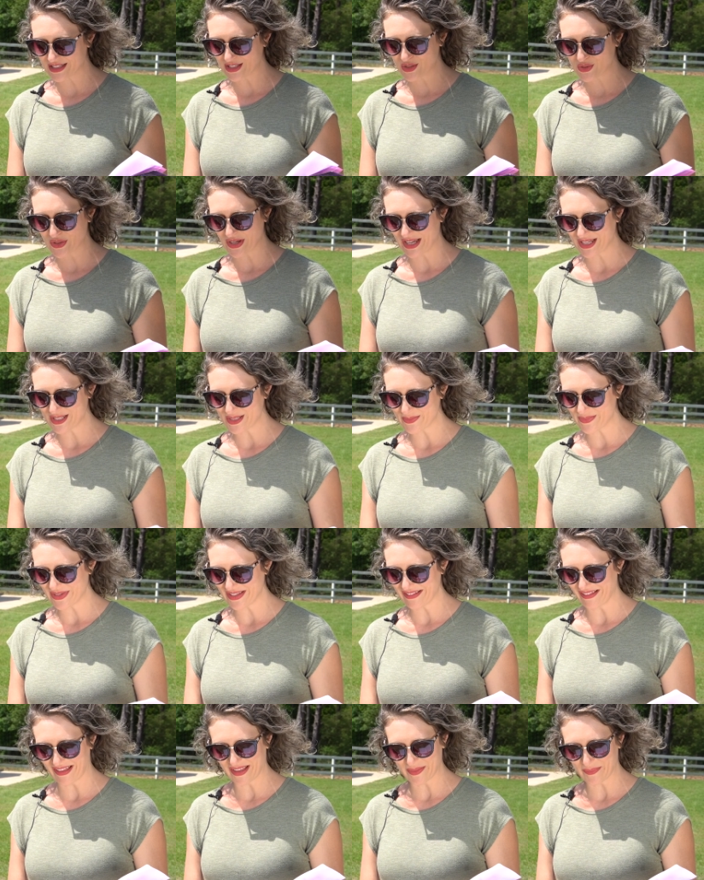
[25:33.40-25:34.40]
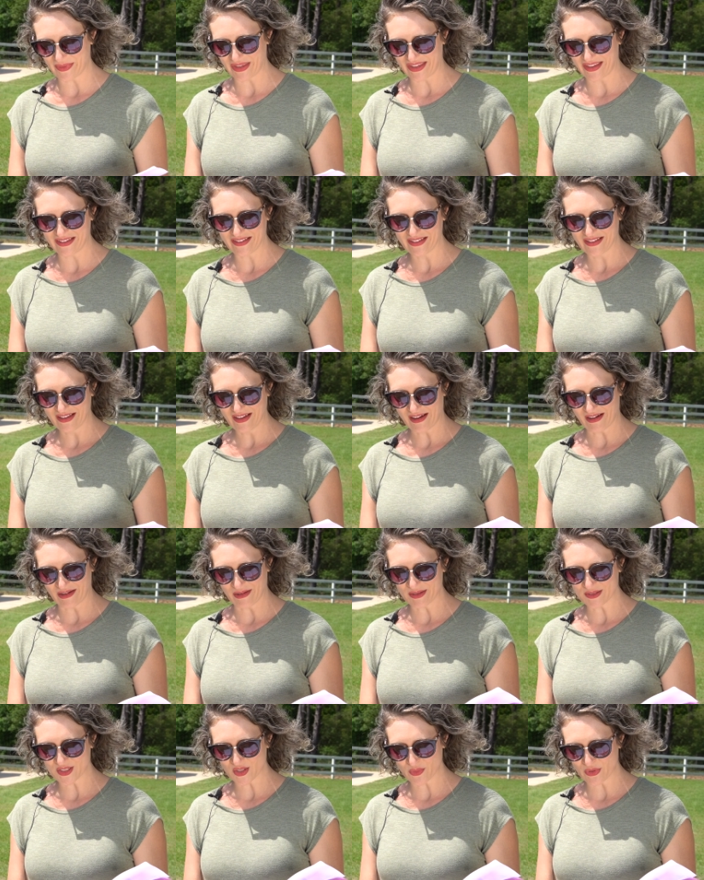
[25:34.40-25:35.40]
that tried to be like me, I
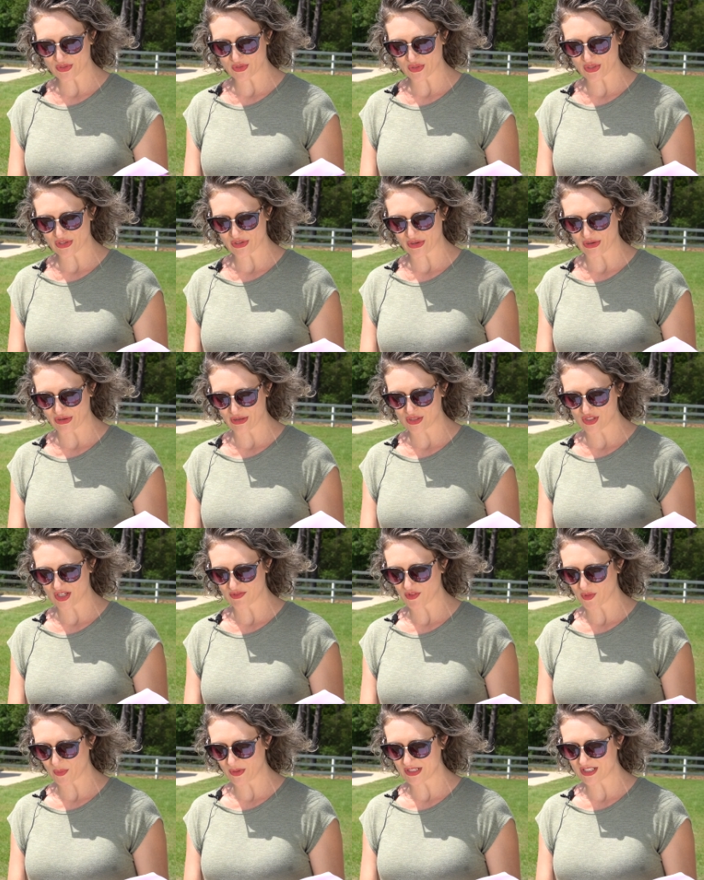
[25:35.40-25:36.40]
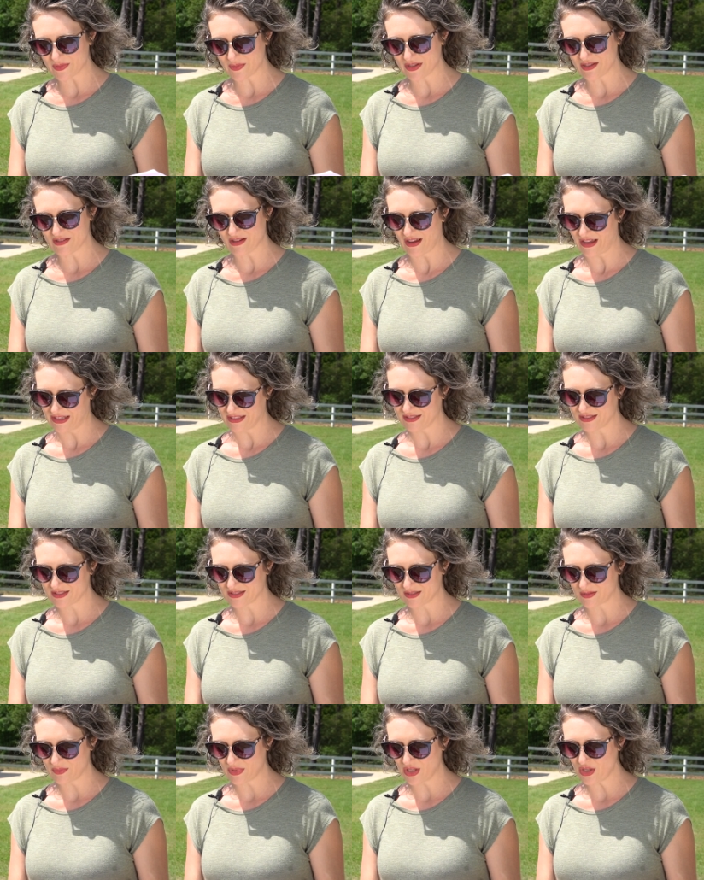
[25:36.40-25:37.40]
also want to encourage everyone to be
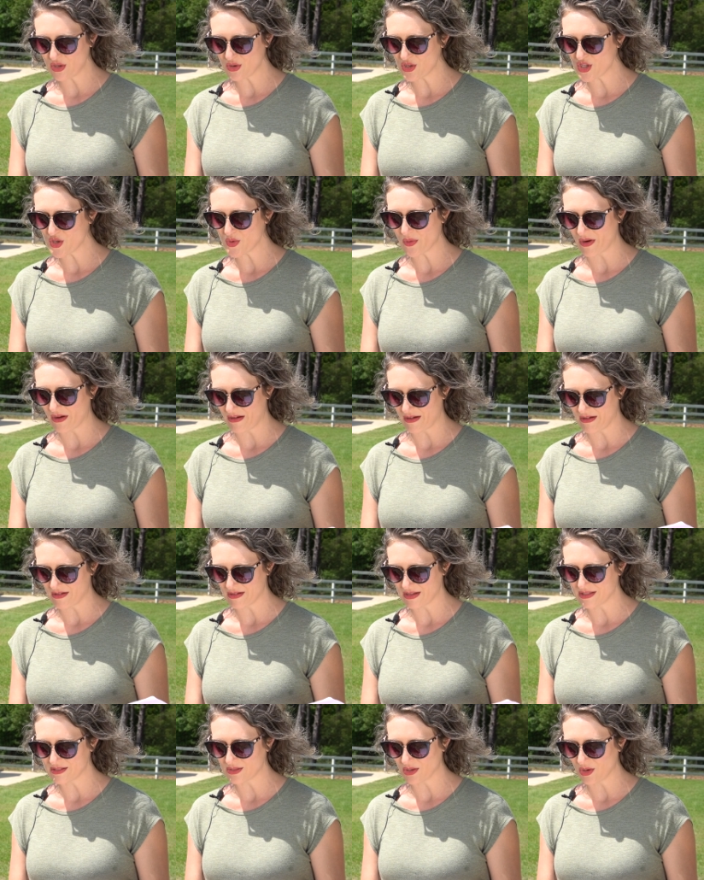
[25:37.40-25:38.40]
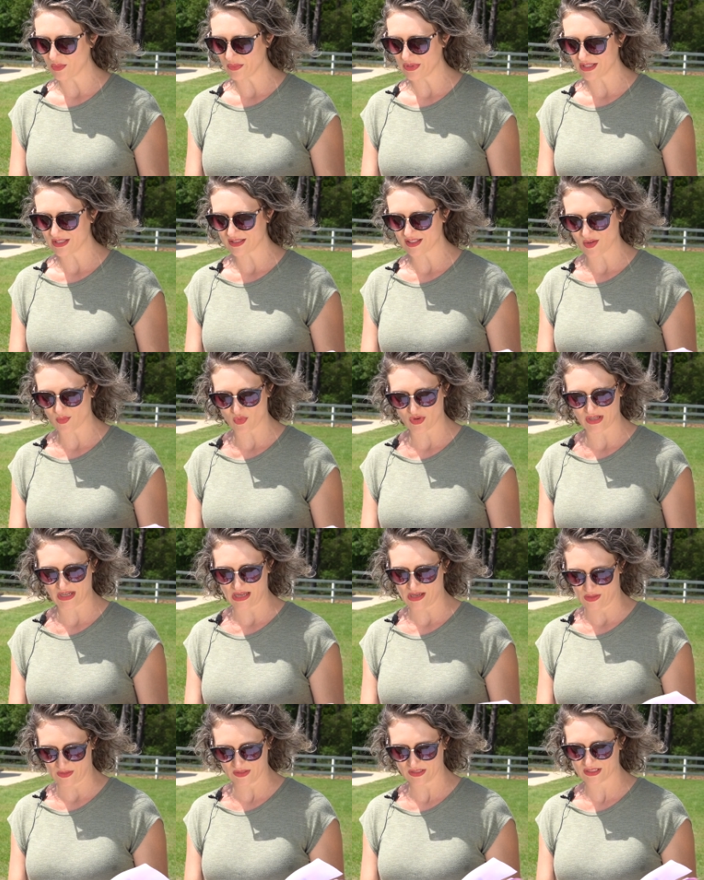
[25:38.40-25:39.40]
nice. Be who you are and don't be someone
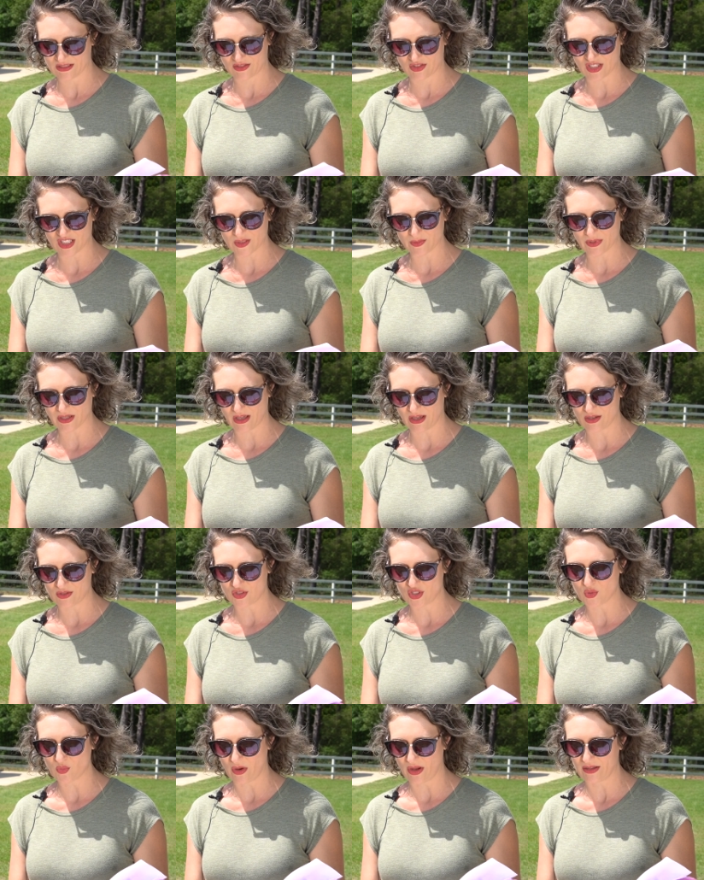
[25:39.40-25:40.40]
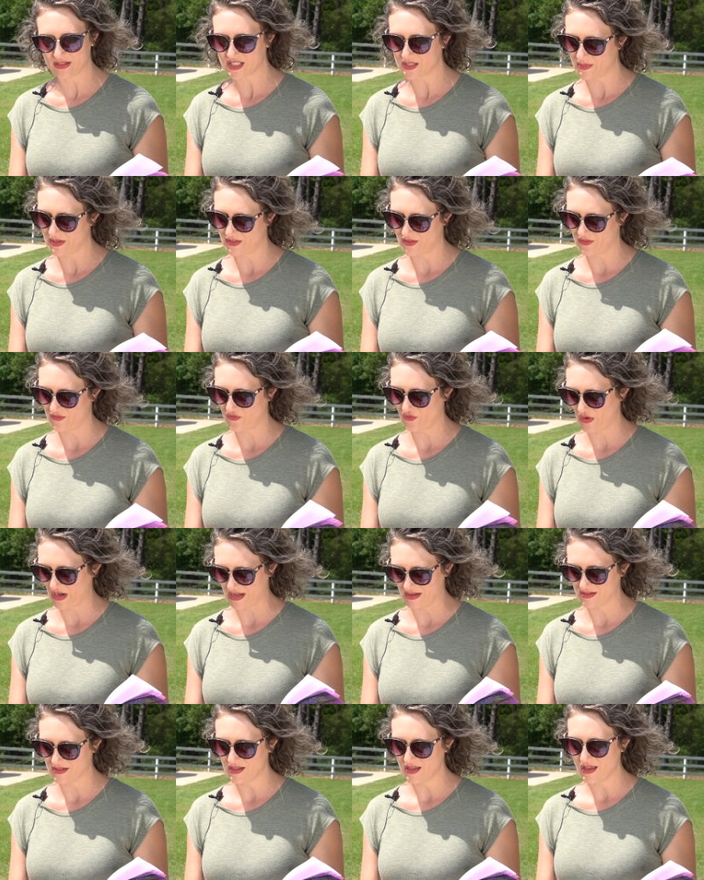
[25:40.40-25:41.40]
else just because you want to be their
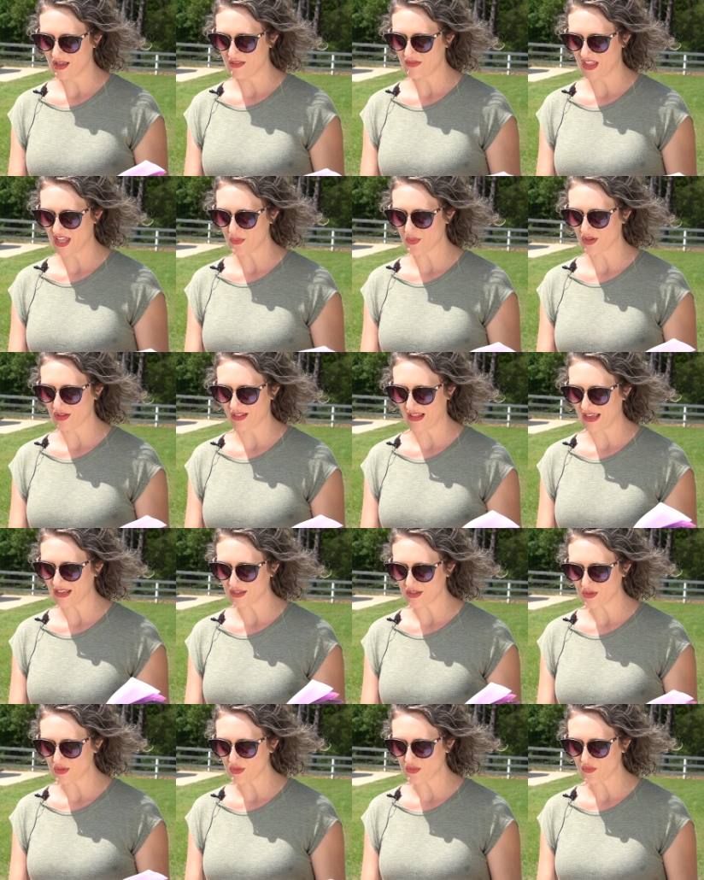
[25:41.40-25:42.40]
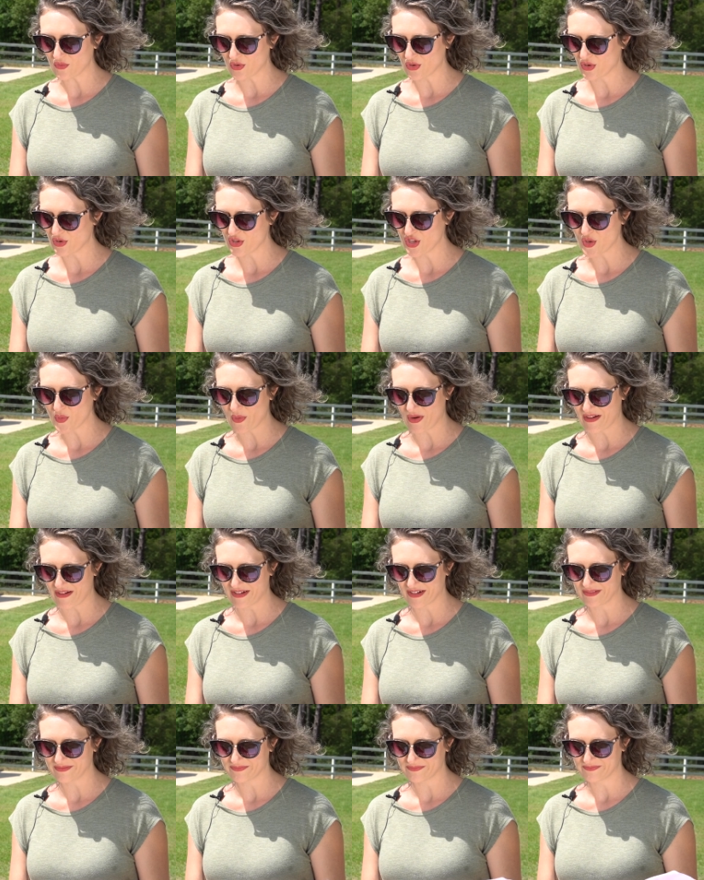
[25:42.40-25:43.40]
friend. They will like you for who you
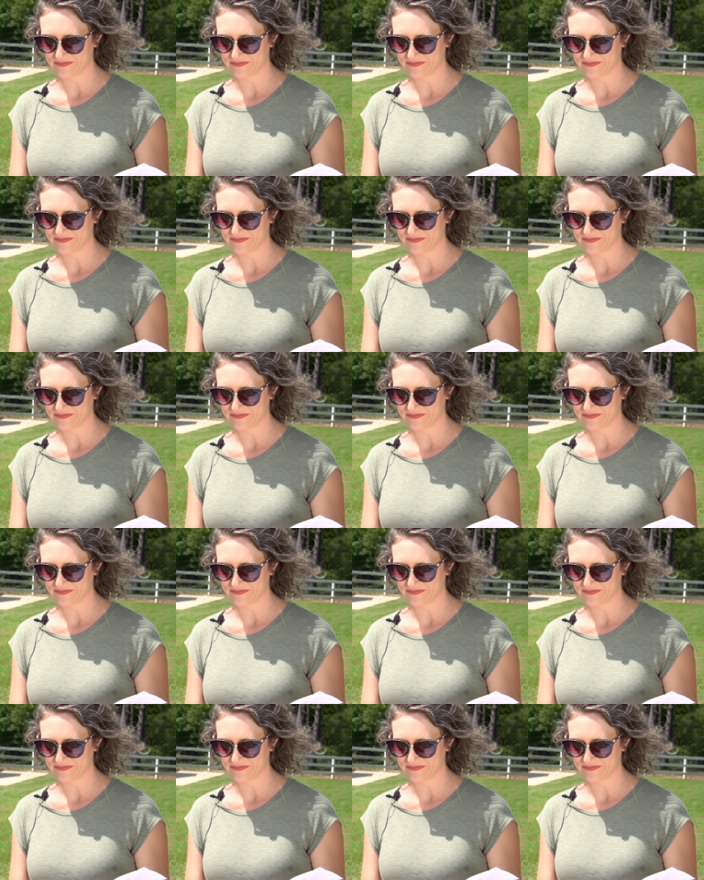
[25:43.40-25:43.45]
are.